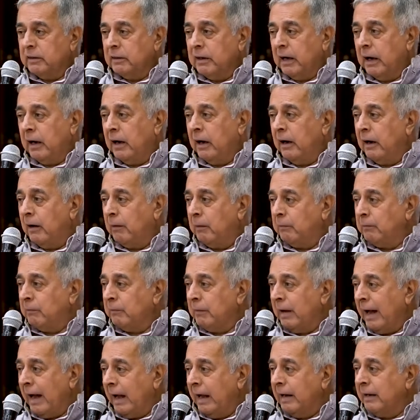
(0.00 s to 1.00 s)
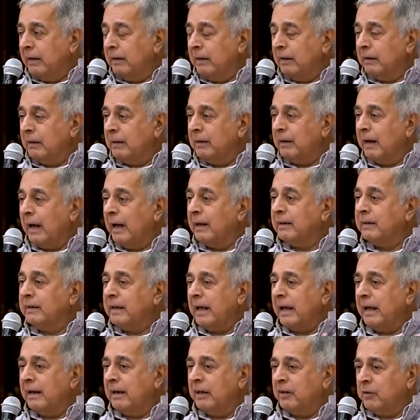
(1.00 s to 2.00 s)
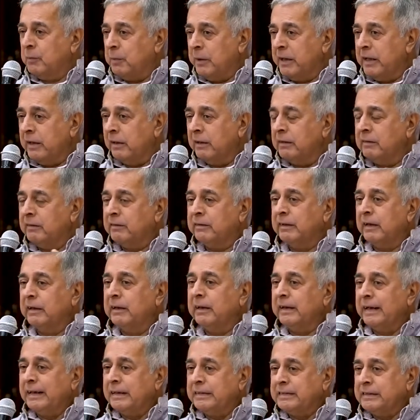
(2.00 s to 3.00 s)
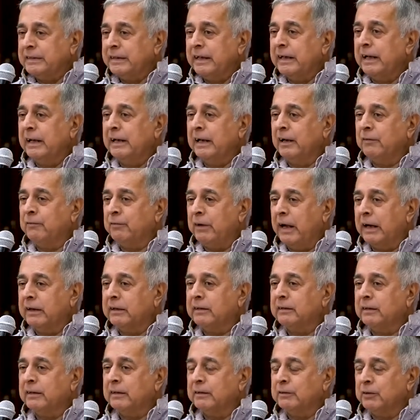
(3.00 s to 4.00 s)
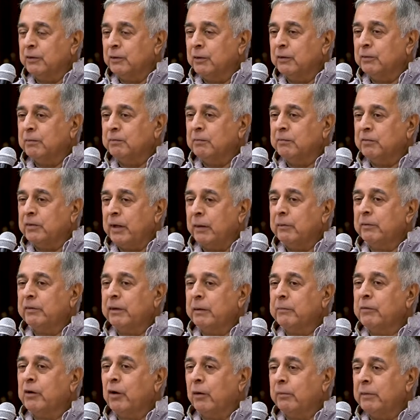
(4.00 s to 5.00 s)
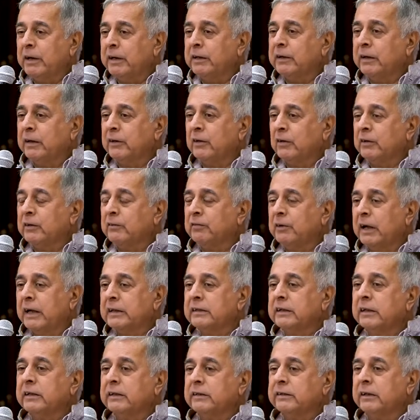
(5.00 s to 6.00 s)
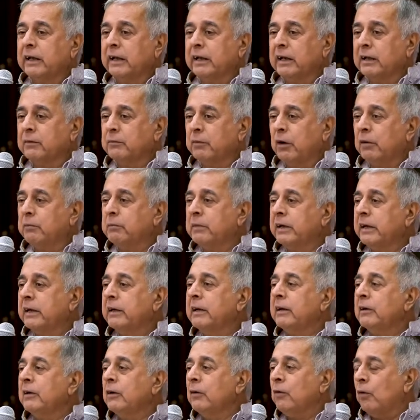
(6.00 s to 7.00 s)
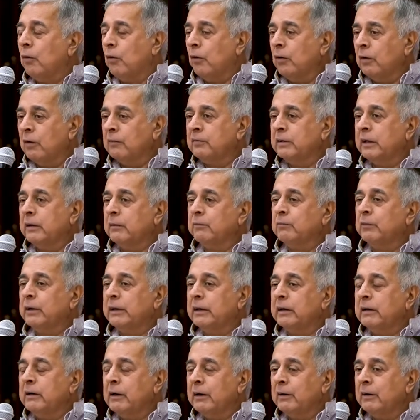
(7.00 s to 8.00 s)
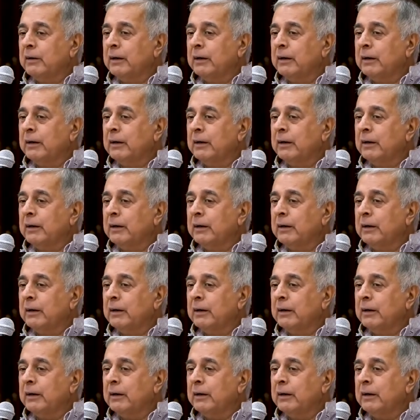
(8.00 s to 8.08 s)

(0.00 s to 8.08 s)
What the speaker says: And their experience in jail, in fact, some of them commented on the fact that, like in Bombay, all of them were